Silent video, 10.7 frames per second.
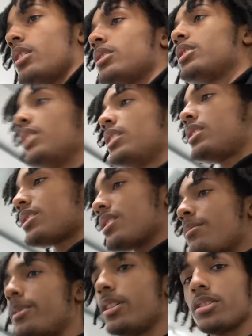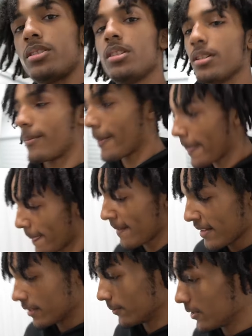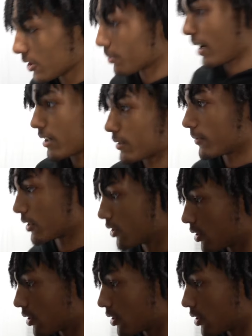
to this because look, the finished product finna go